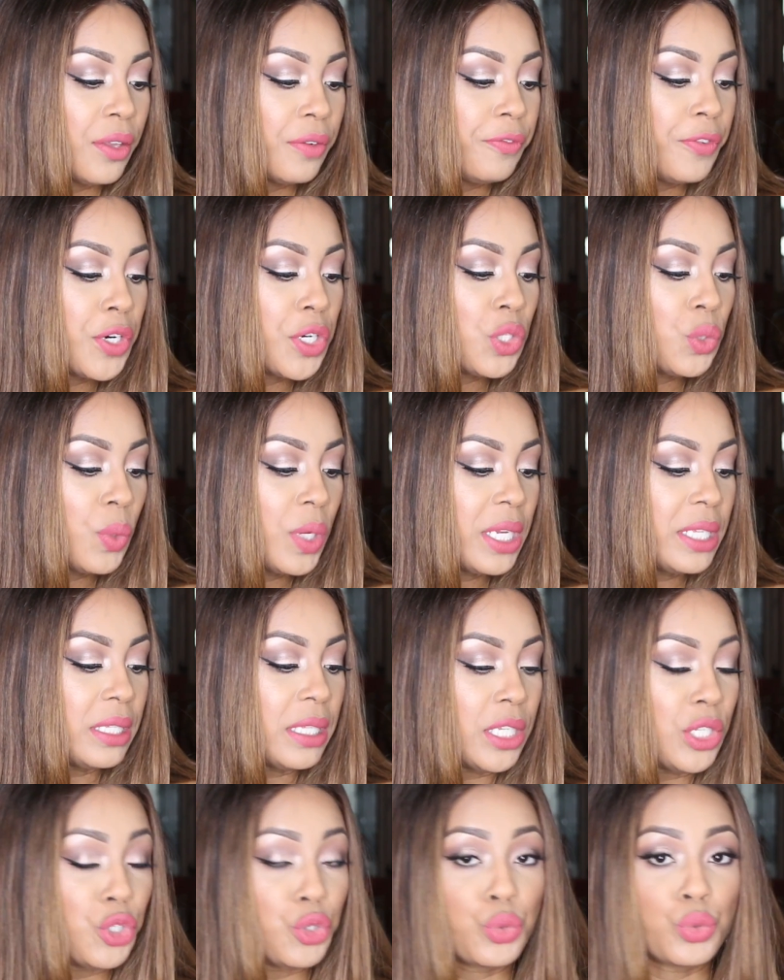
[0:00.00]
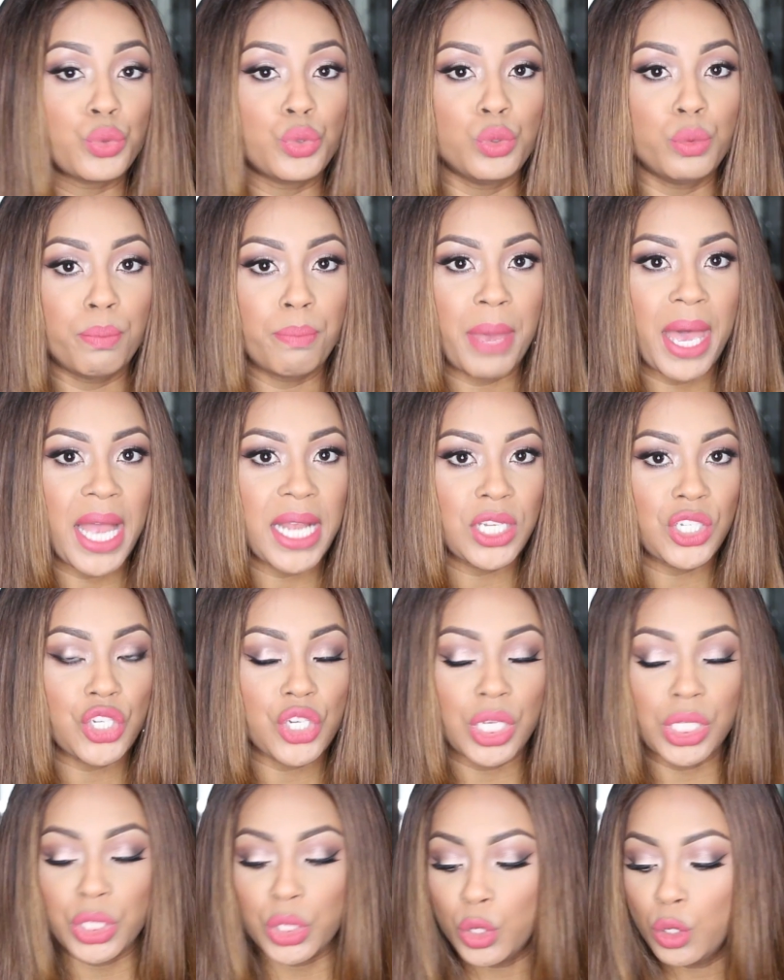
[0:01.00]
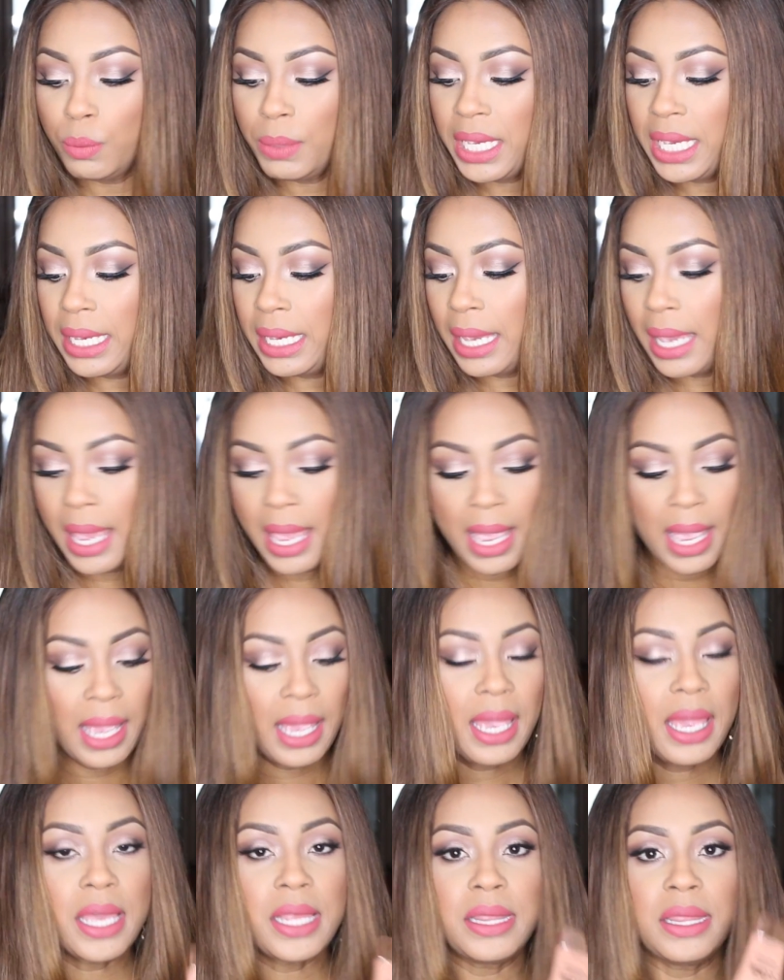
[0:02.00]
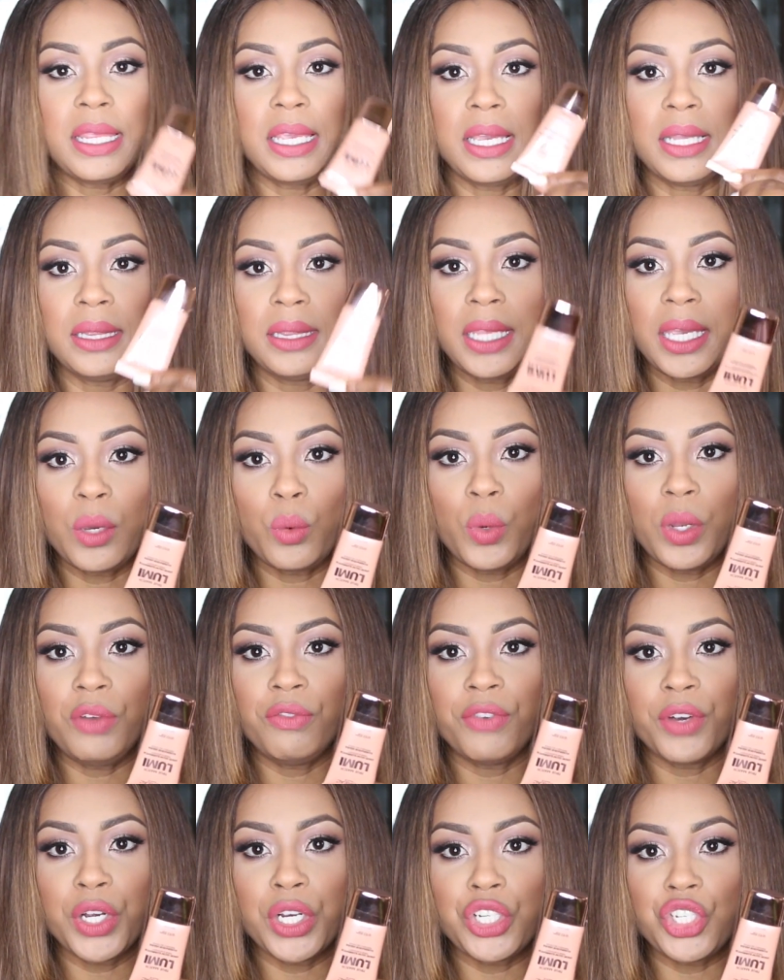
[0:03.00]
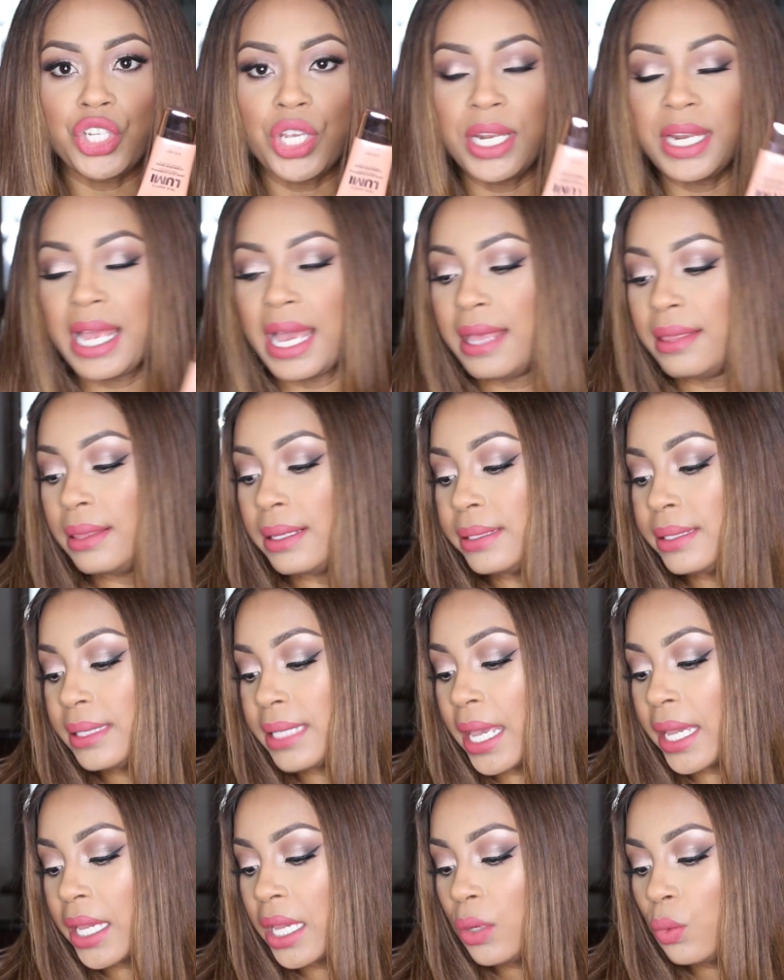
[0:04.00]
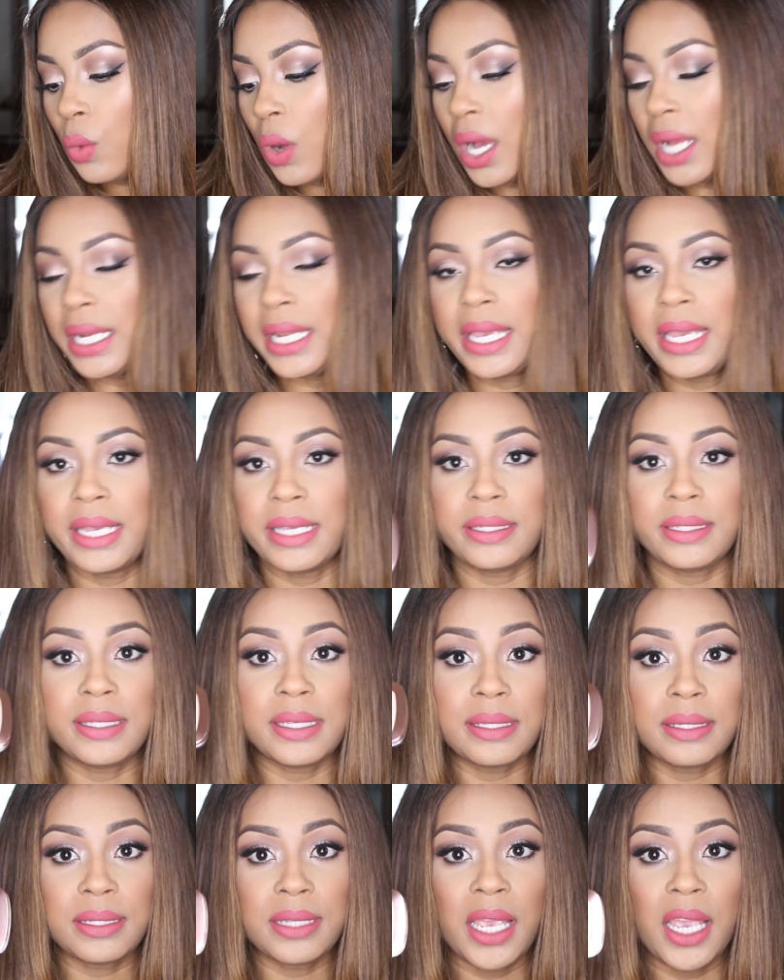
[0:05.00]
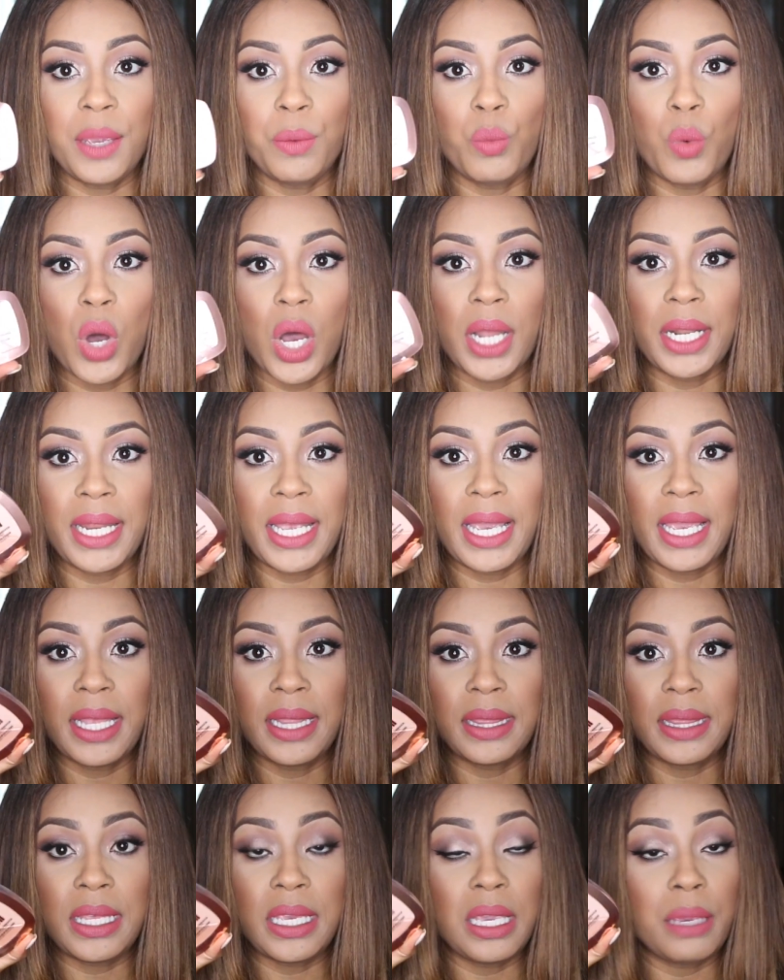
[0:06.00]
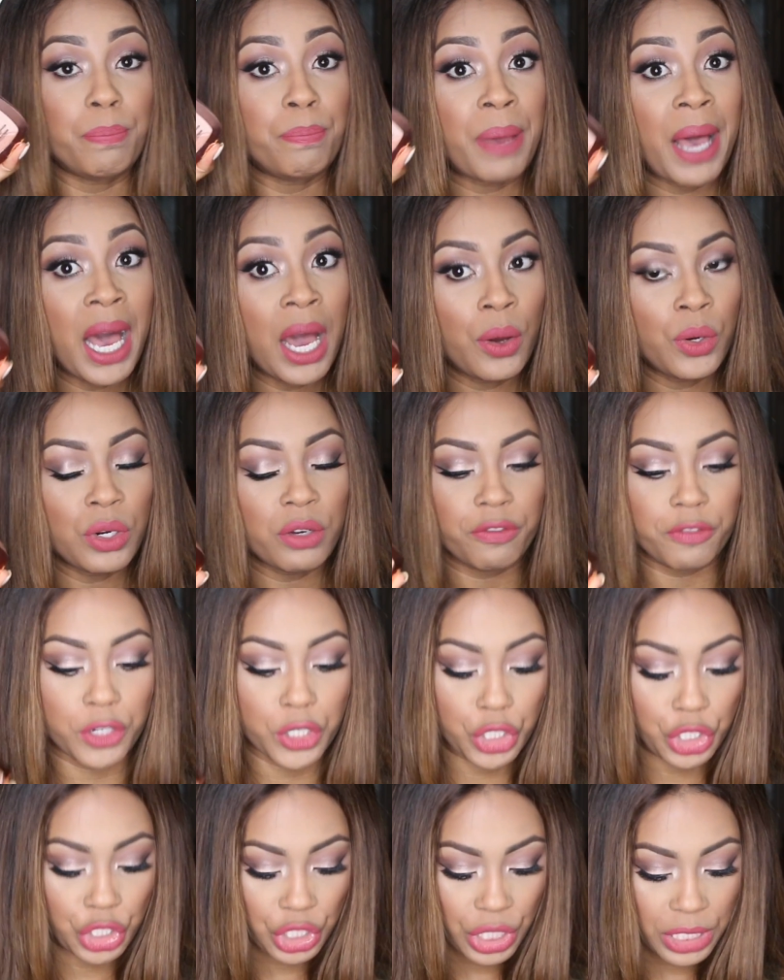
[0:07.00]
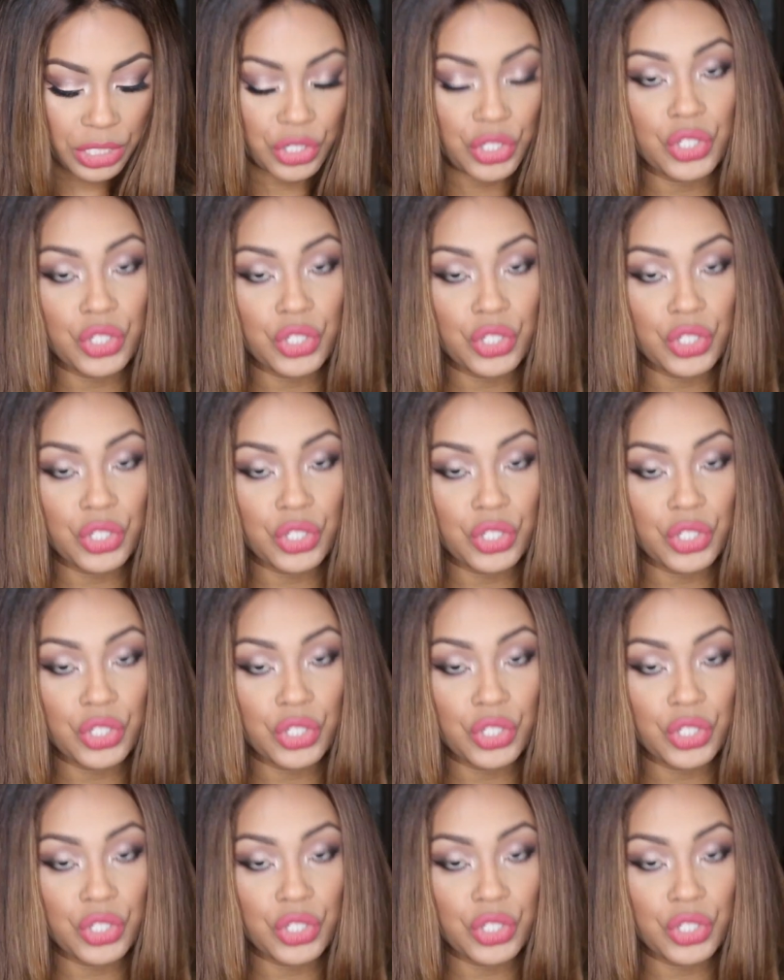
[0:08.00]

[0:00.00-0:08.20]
The first one is the True Match Lumi in the liquid version, and the second one is the same one in the powder version.